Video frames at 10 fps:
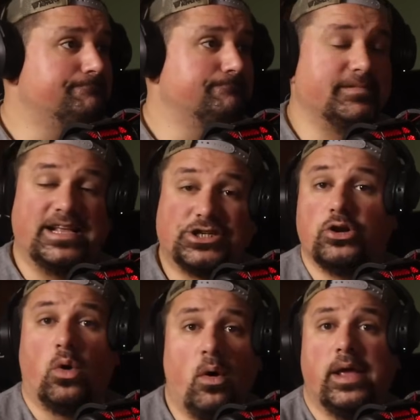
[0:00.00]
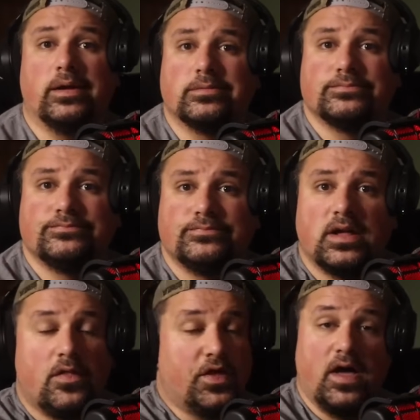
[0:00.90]
it's annoying.
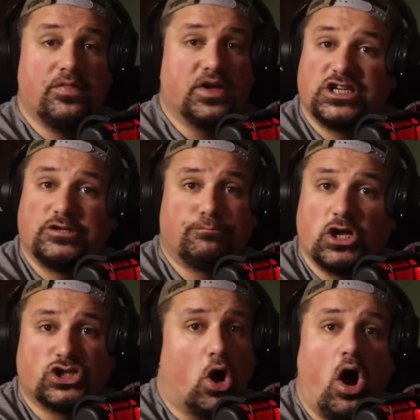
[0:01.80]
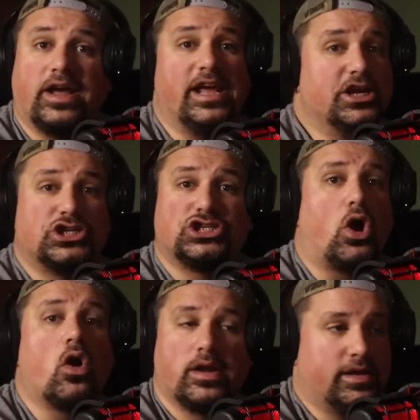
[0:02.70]
The talking is
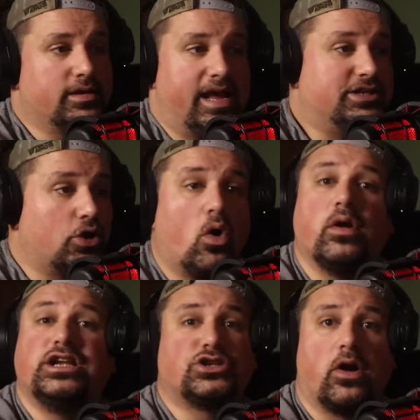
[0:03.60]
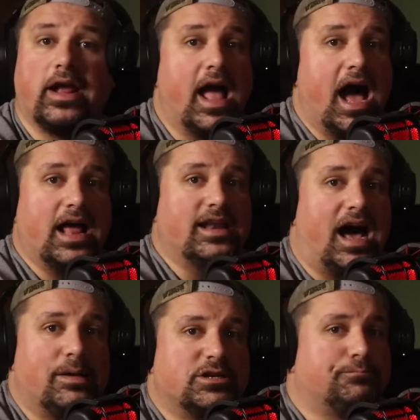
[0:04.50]
starting. It's already starting.
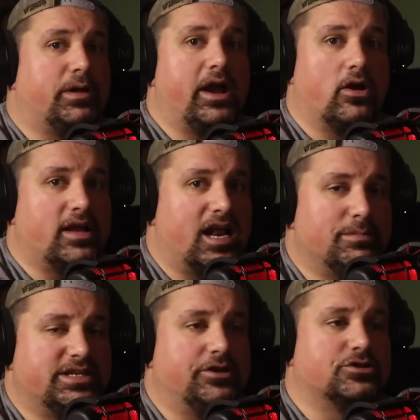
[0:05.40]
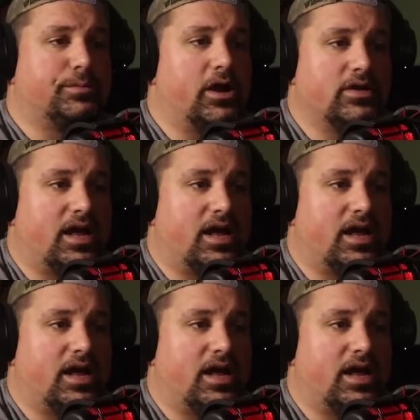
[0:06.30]
Anonymous Eagles player.